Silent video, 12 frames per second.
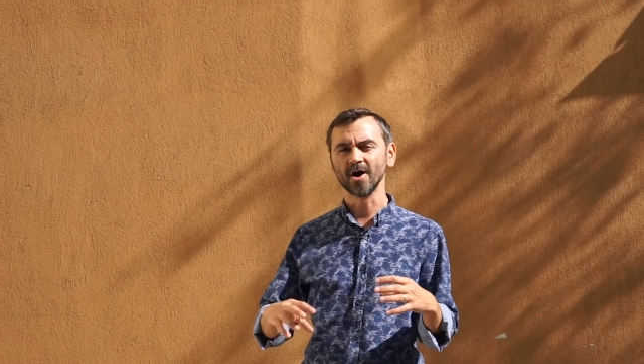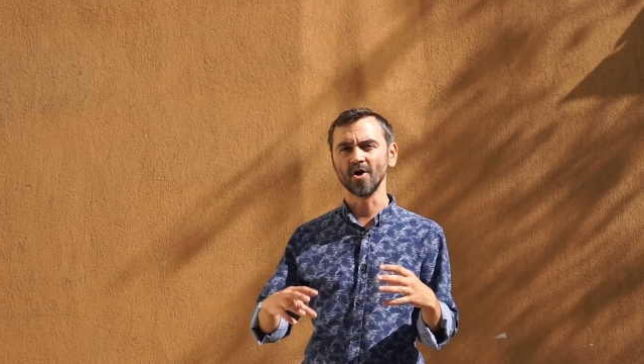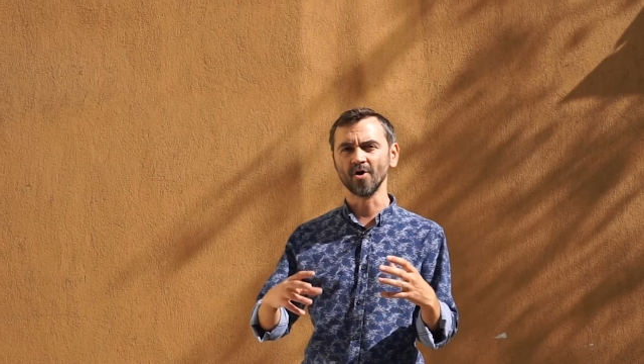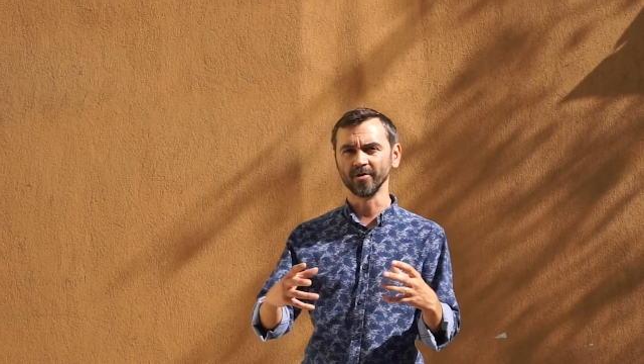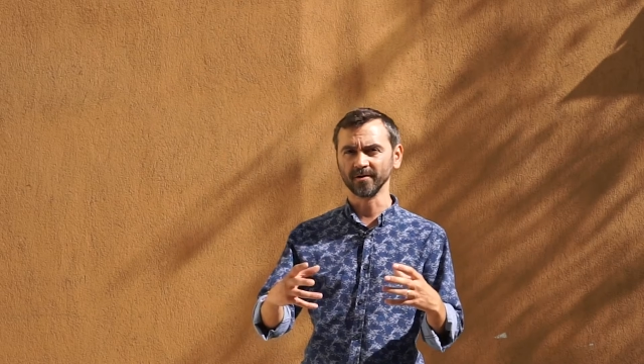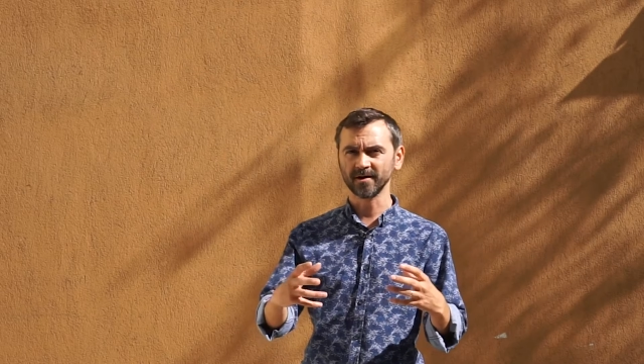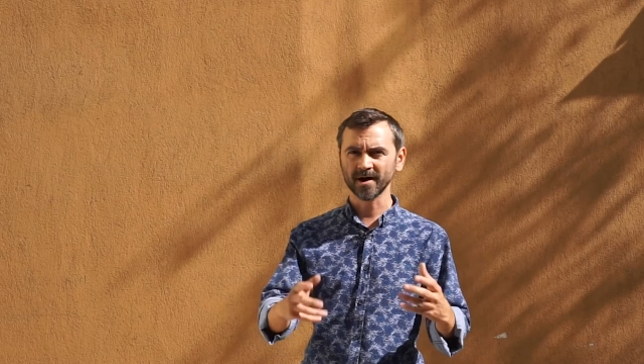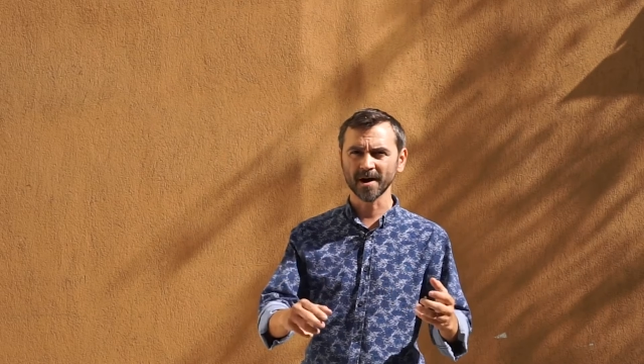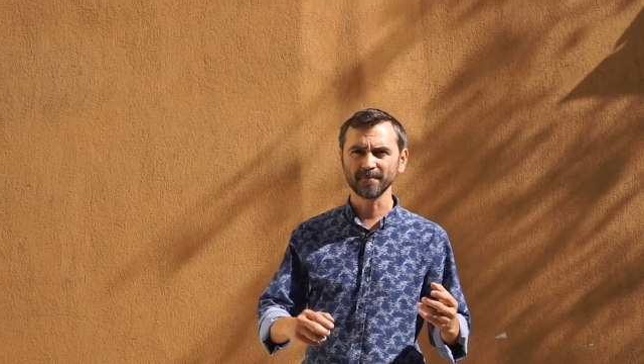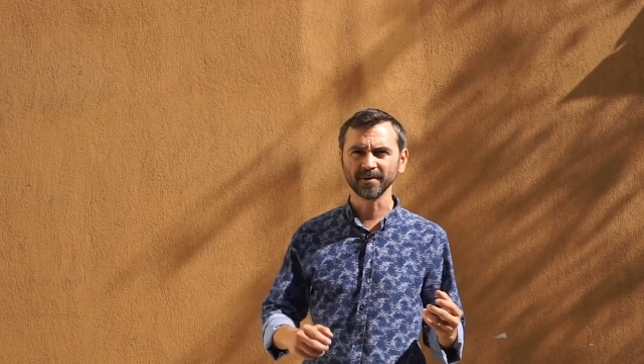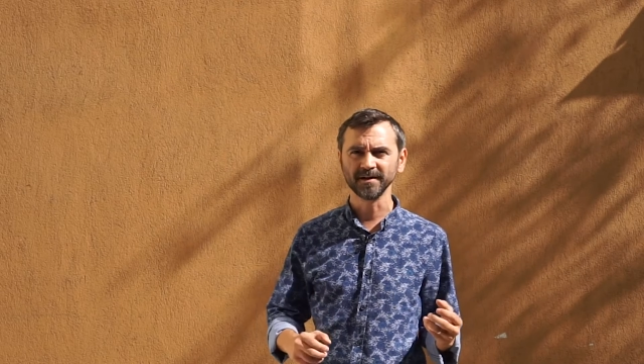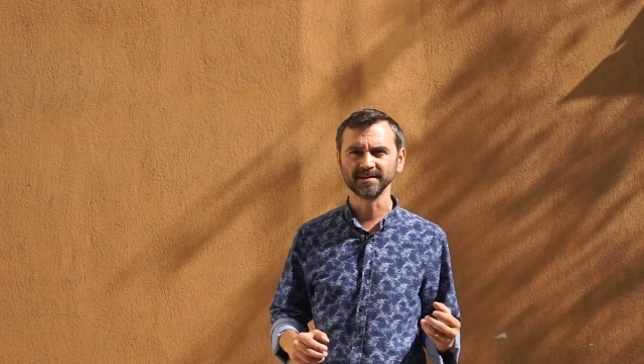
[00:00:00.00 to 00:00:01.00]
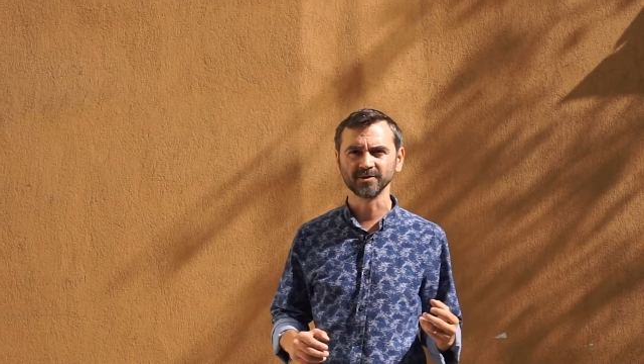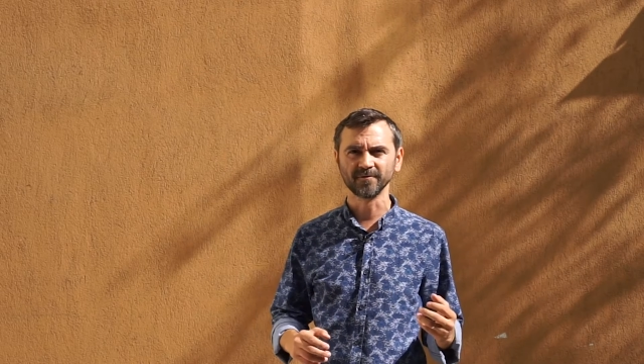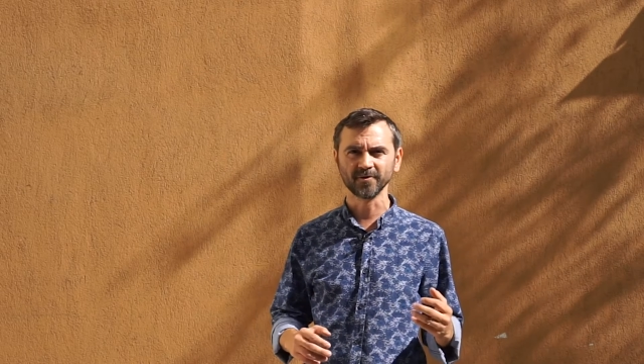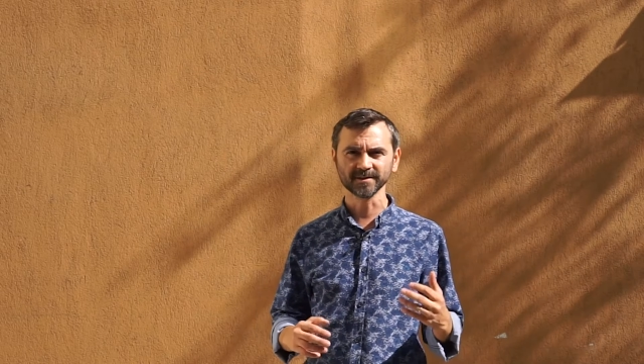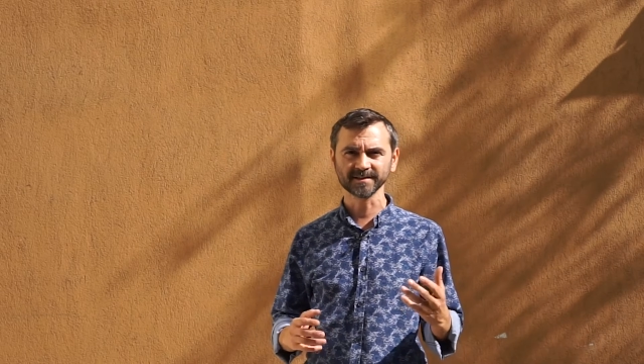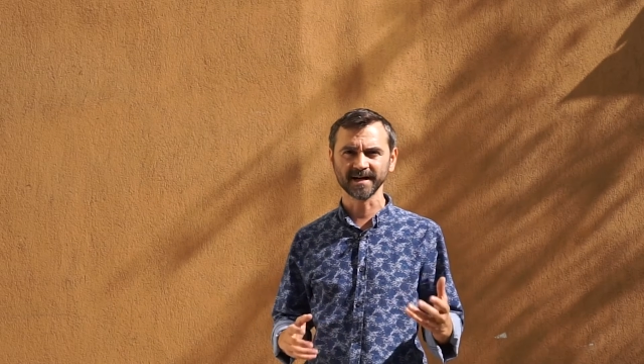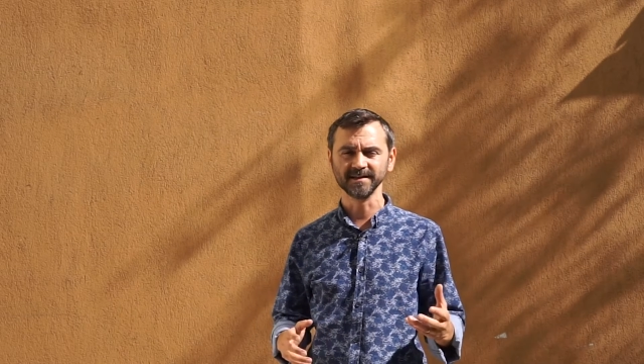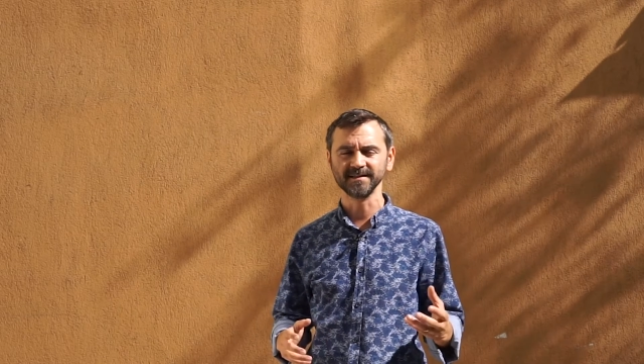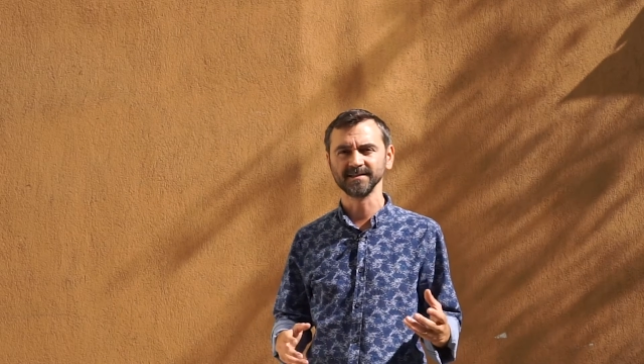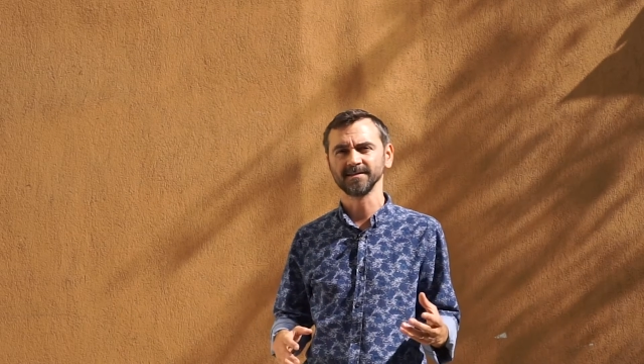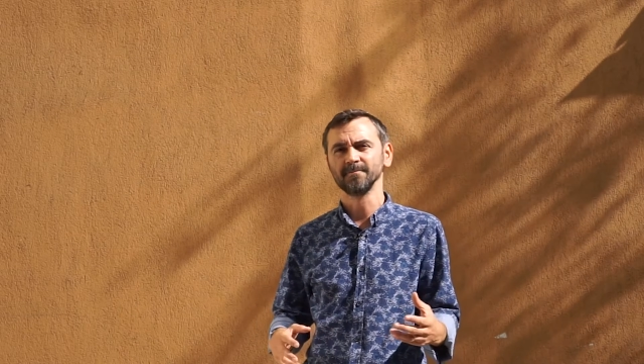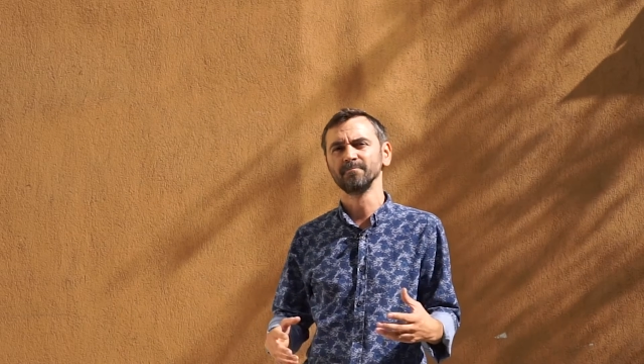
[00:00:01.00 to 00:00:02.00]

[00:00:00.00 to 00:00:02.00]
on companies of all sizes.